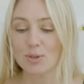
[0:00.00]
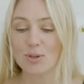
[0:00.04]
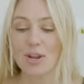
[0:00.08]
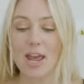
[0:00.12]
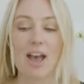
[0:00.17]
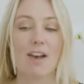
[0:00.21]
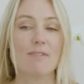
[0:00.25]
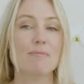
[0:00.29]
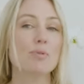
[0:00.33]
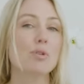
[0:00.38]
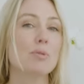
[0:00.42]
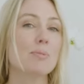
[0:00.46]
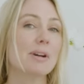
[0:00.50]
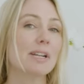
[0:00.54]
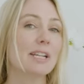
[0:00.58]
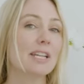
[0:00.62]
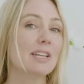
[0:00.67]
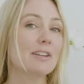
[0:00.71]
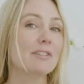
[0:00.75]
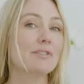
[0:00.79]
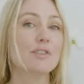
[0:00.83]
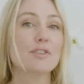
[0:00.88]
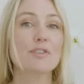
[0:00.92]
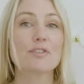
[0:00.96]
You'd have more
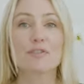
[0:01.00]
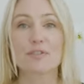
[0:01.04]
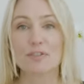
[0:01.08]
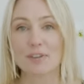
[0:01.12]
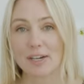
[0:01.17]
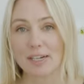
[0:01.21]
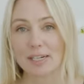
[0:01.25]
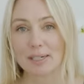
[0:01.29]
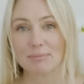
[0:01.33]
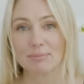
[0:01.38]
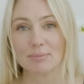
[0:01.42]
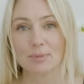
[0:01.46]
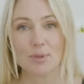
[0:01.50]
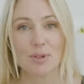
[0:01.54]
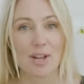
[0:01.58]
money for freedom.